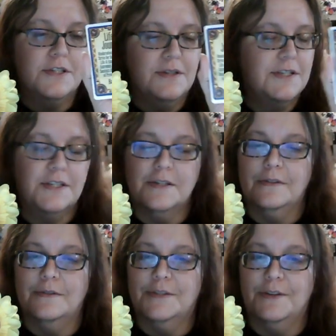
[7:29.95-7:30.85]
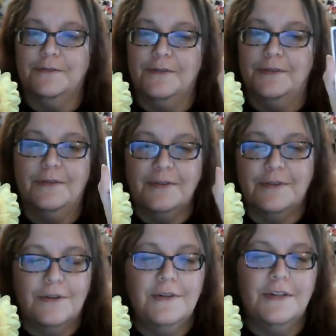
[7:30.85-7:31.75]
So this is a little different. Mm,
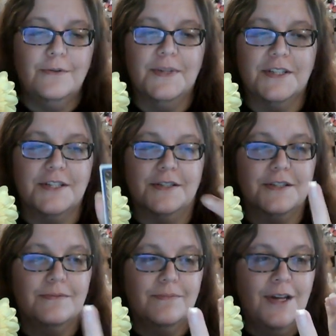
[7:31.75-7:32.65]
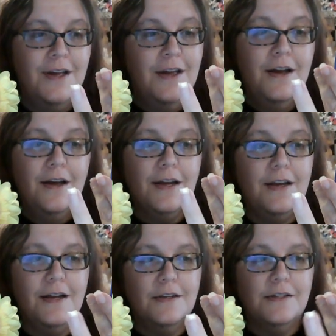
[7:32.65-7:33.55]
it'll make sense.
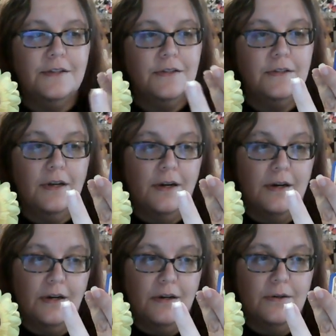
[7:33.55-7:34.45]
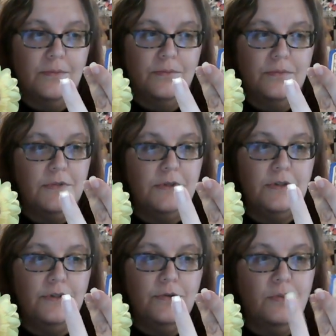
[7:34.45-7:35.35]
It, eh, um,
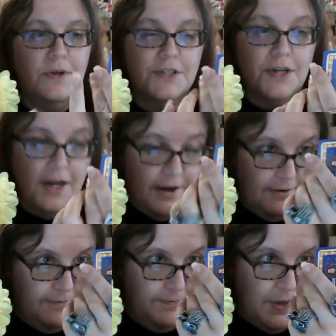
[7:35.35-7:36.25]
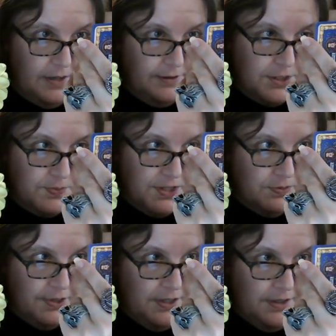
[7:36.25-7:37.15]
you want to have balance
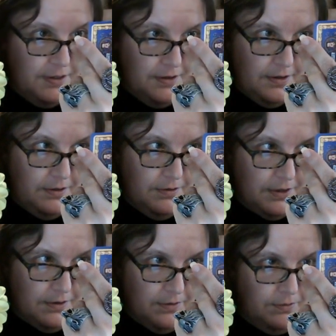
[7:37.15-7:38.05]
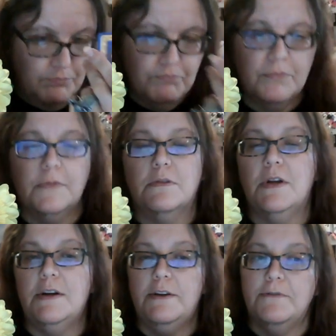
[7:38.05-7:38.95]
between, you know, your
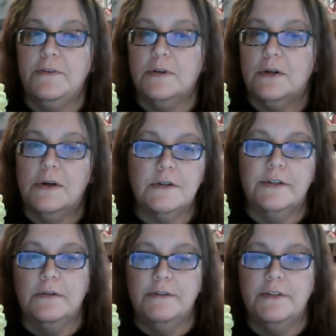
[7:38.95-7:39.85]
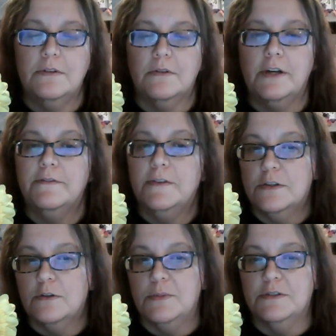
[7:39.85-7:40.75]
life, you know, how are you living your life
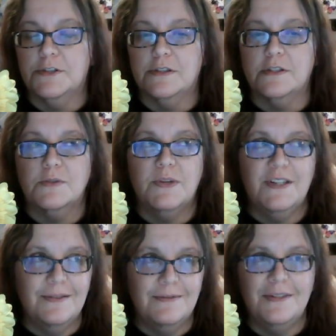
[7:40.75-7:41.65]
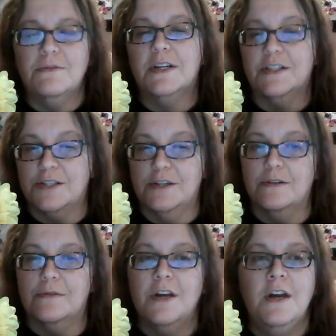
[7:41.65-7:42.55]
and your emotions? We you guys
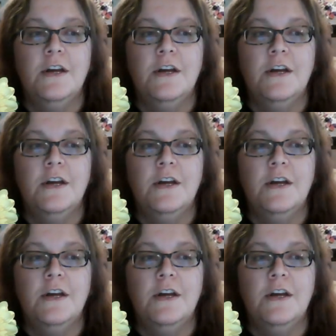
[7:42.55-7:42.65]
know.